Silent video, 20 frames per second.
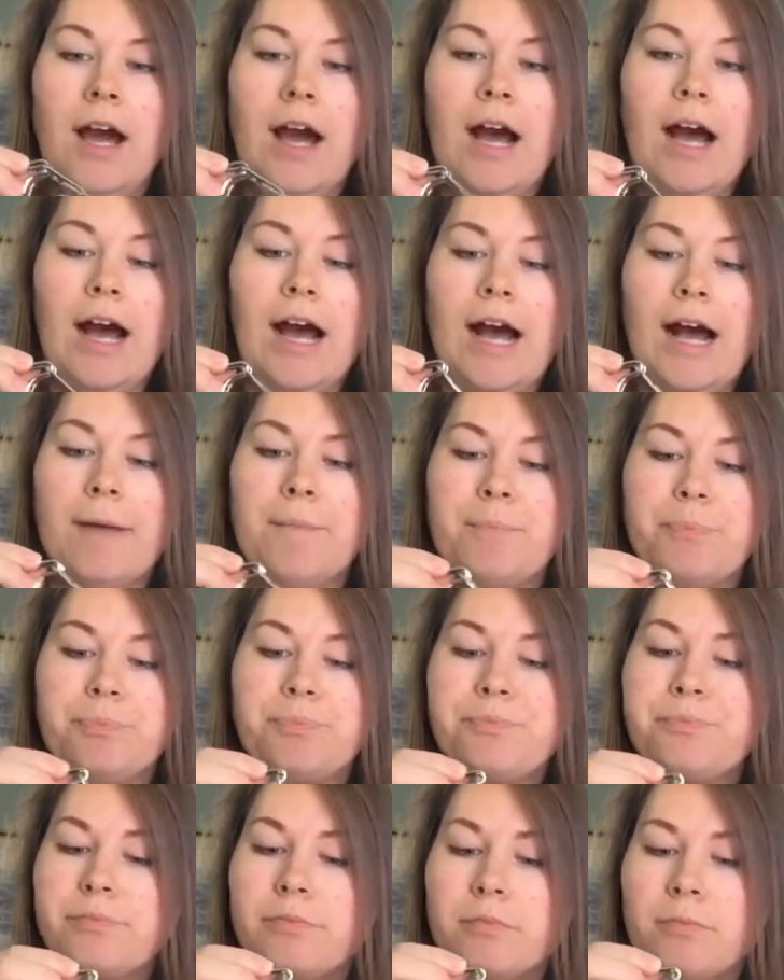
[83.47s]

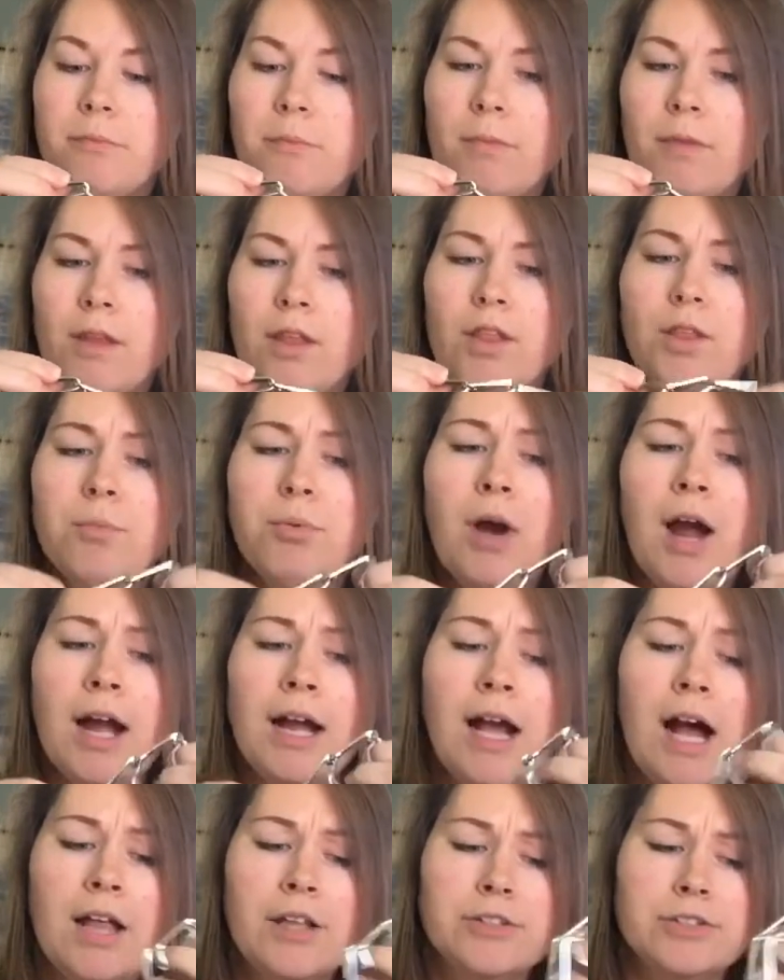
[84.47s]
The prong
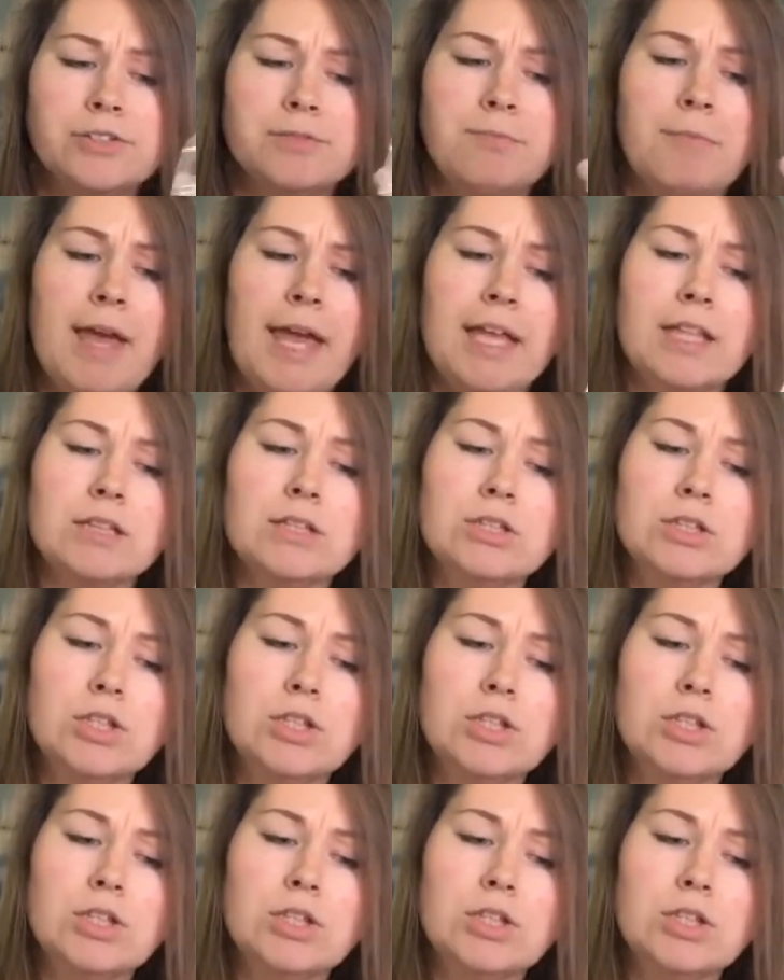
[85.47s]
collars may